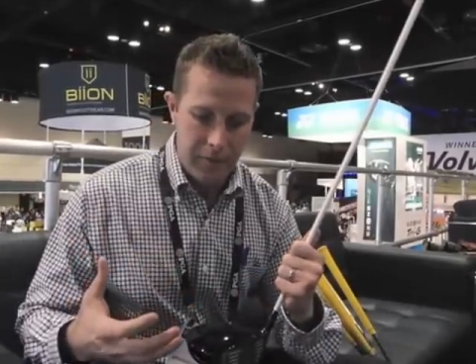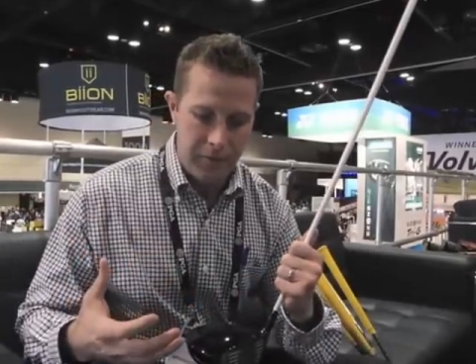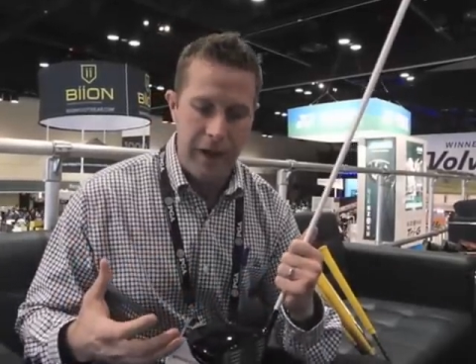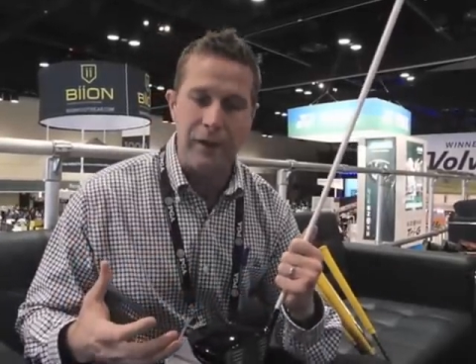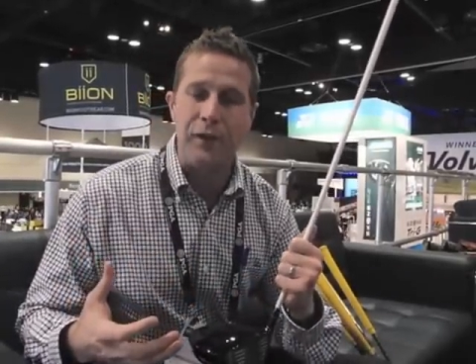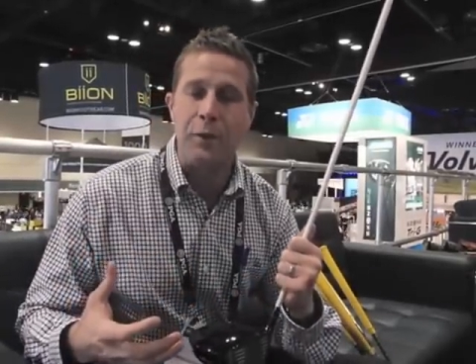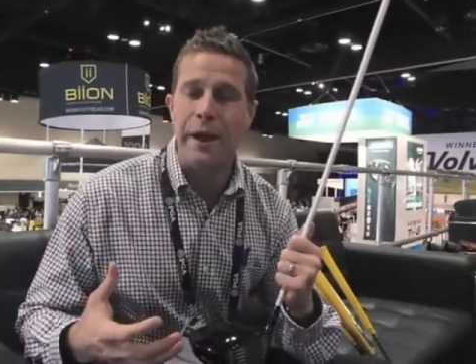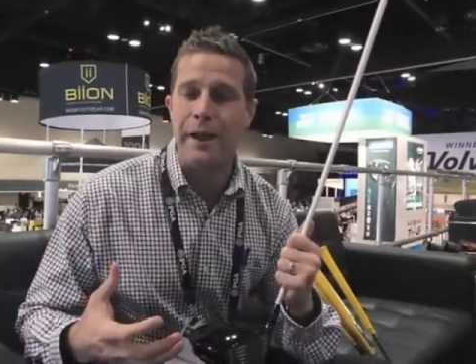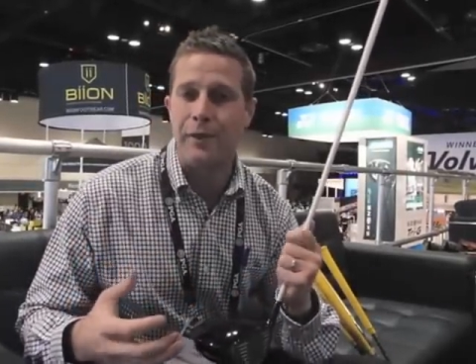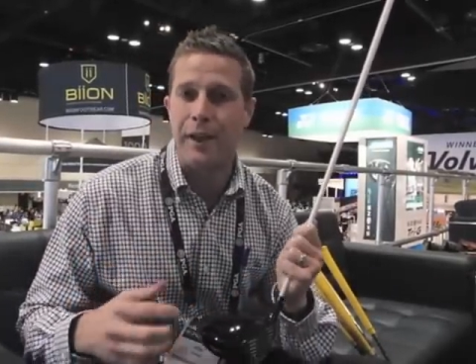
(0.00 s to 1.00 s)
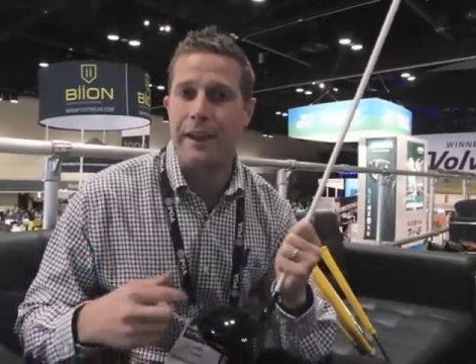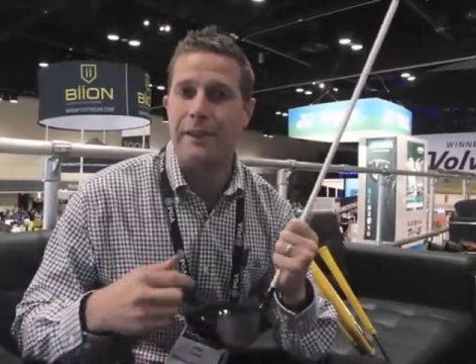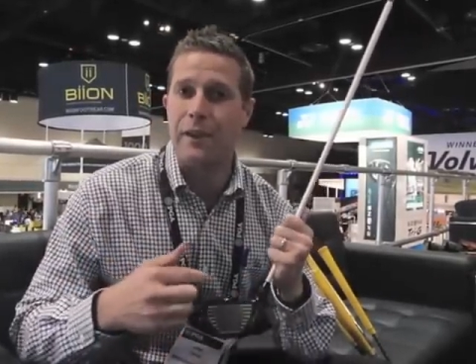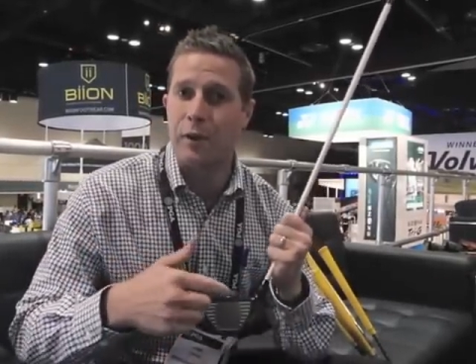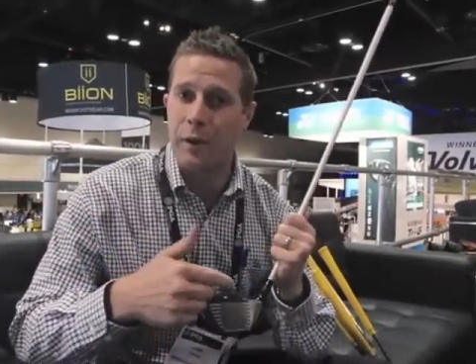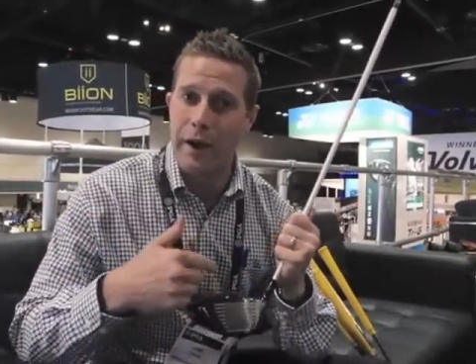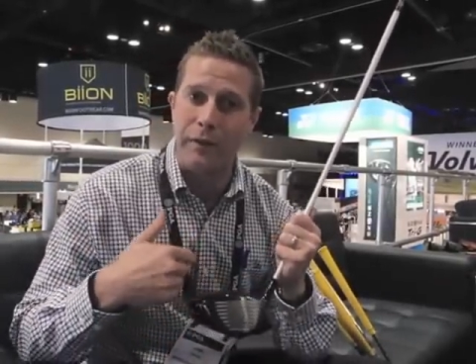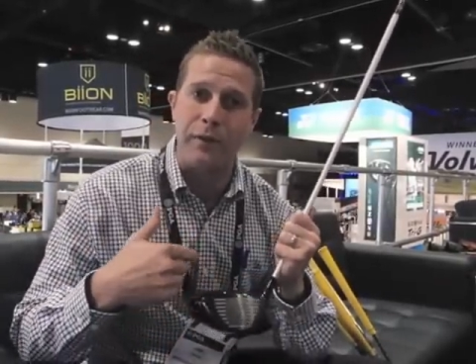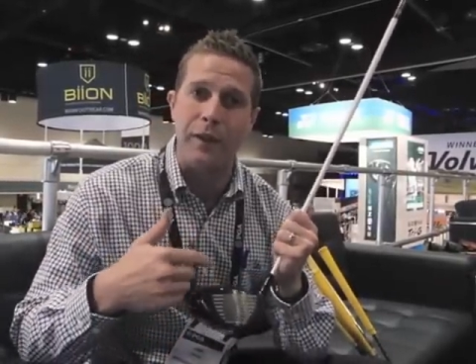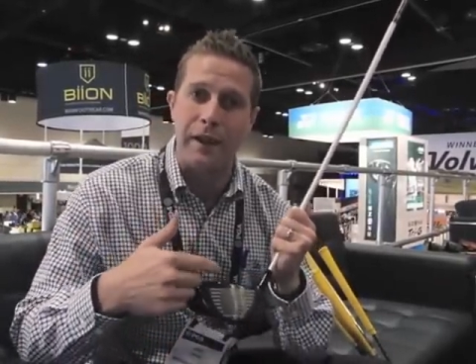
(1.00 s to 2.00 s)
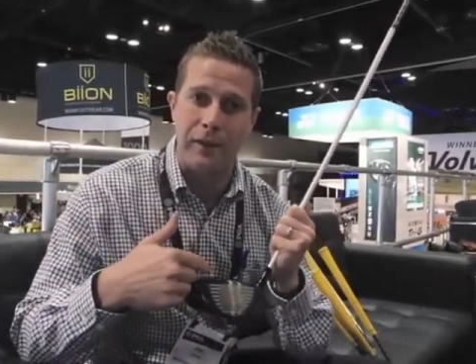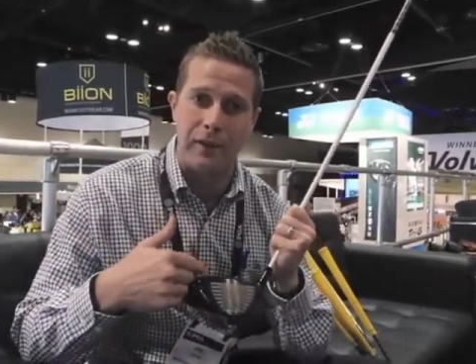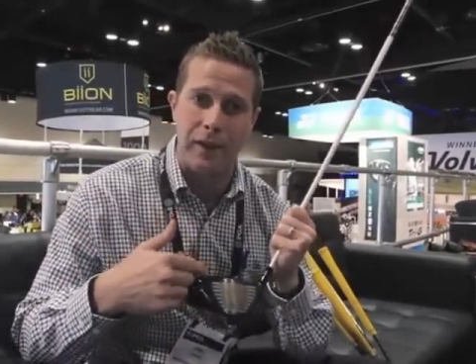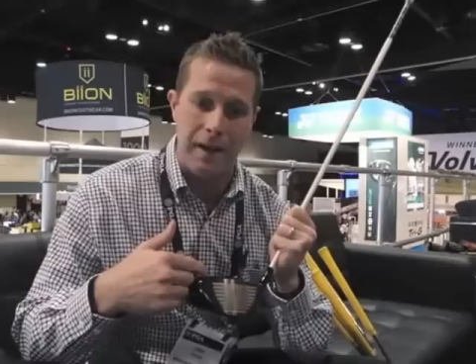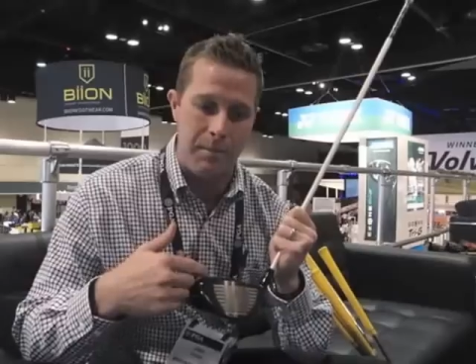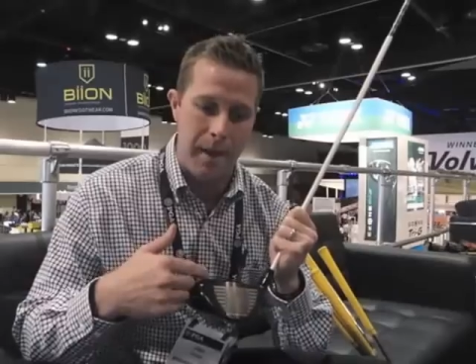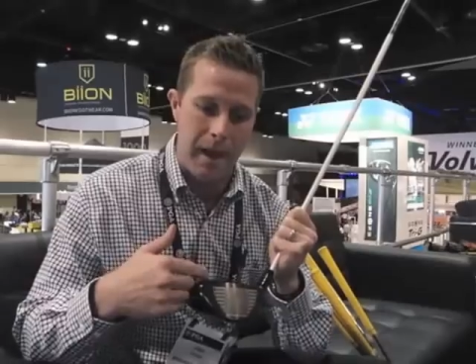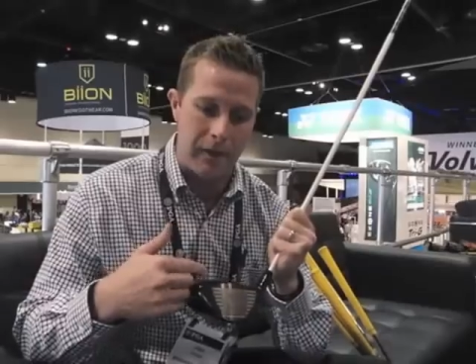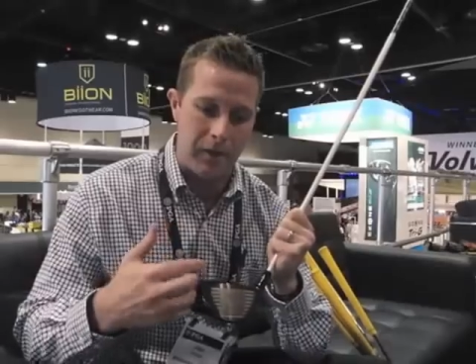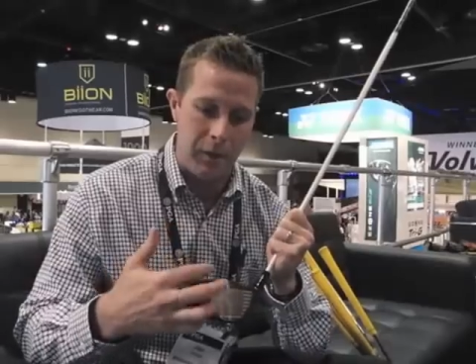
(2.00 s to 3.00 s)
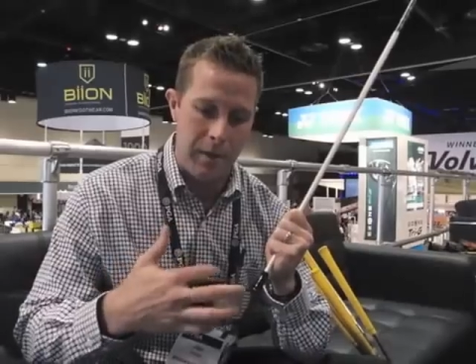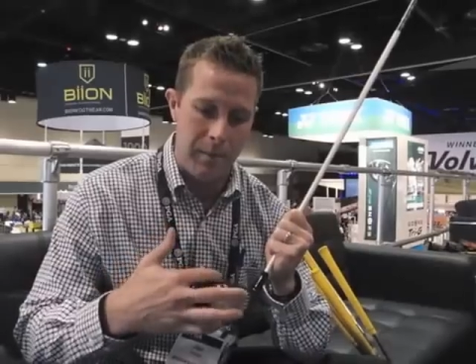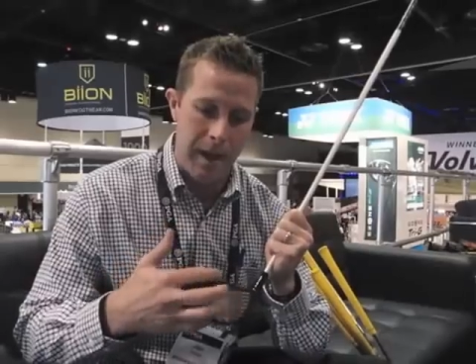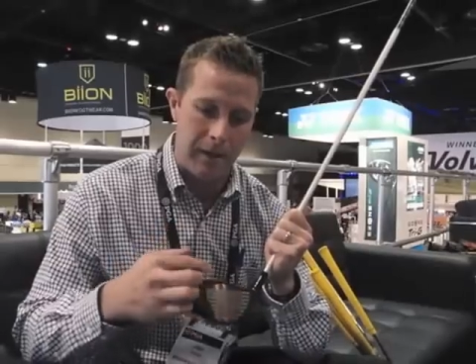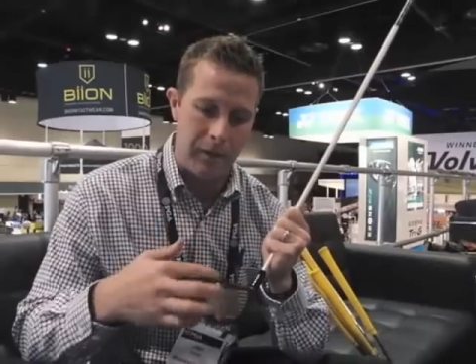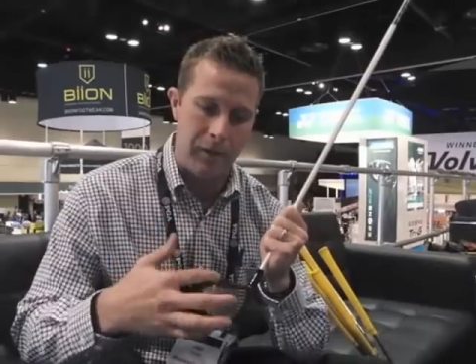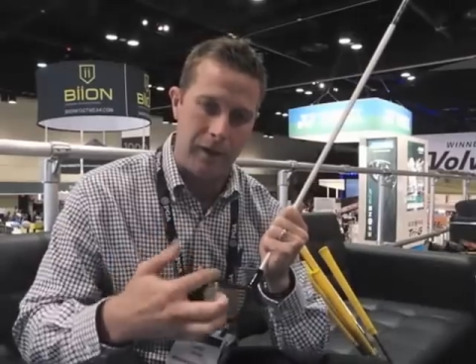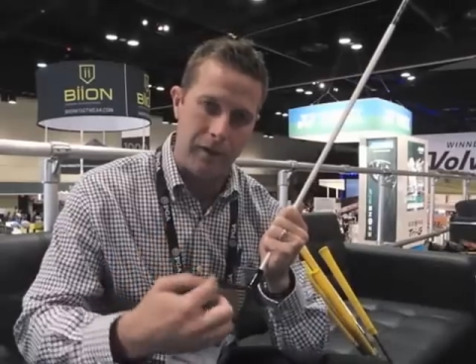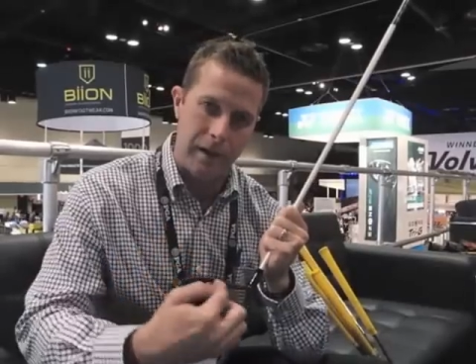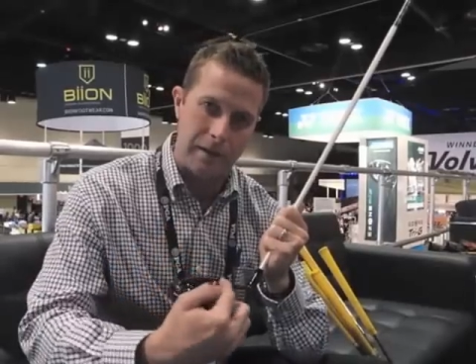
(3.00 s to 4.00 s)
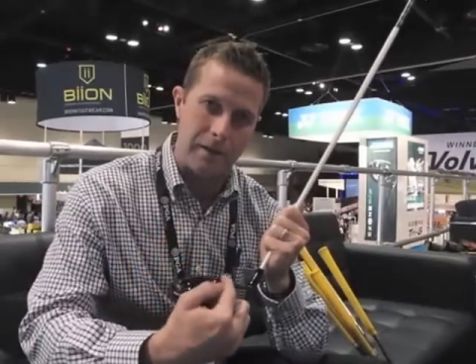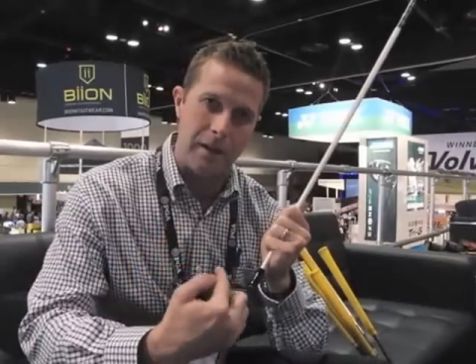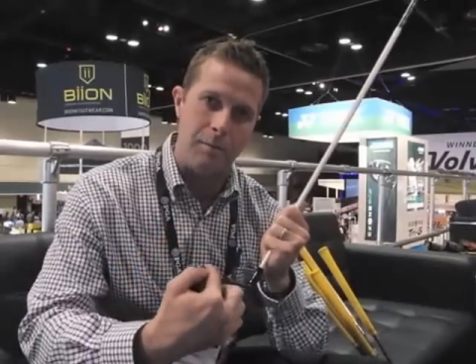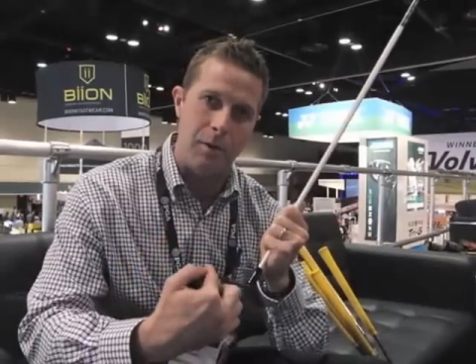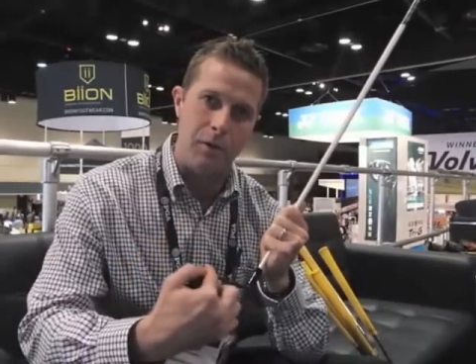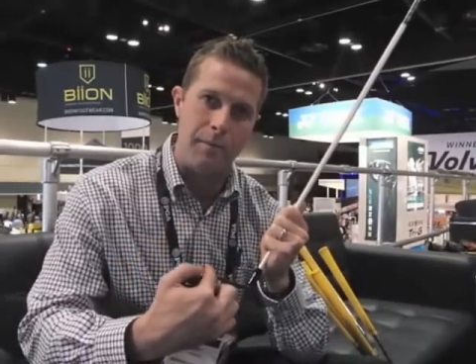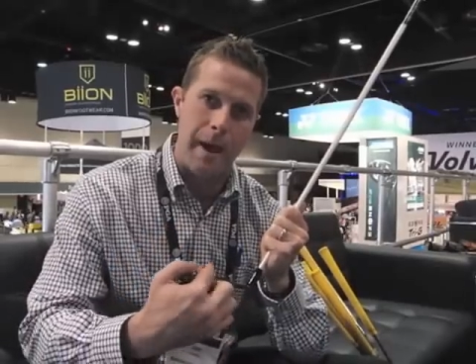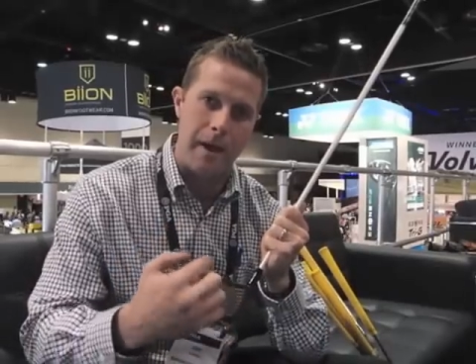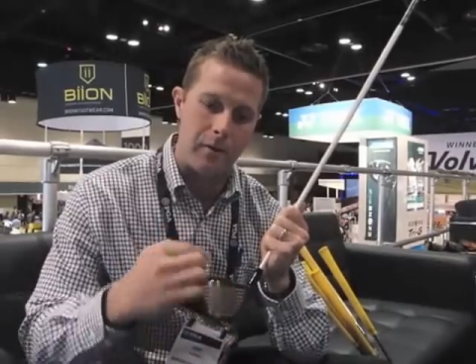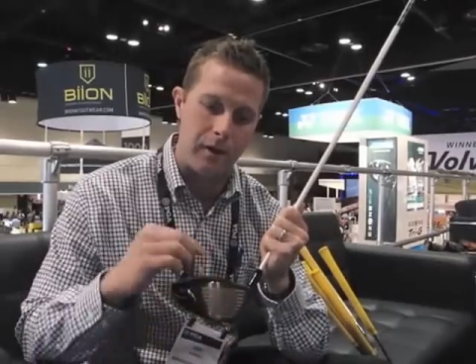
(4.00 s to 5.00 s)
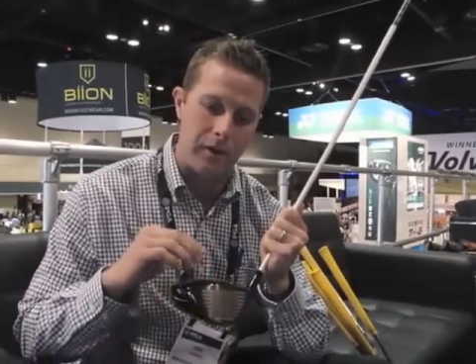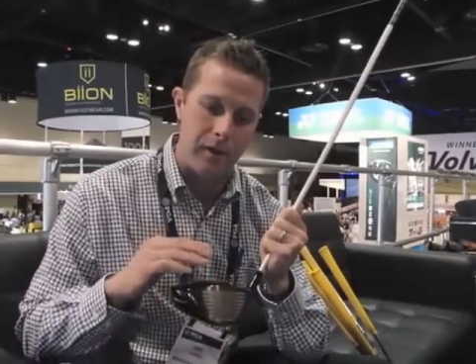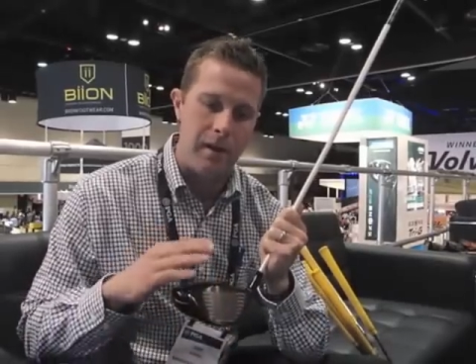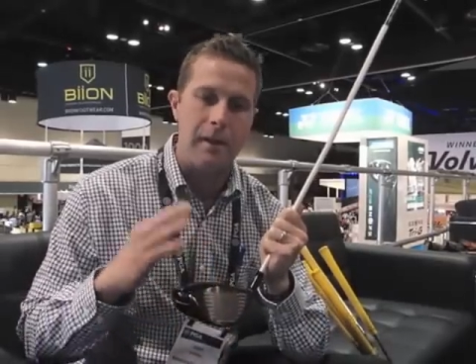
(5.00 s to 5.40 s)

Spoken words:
fancy way of saying that the crown flexes at impact. So at impact, this face is actually going to move backwards.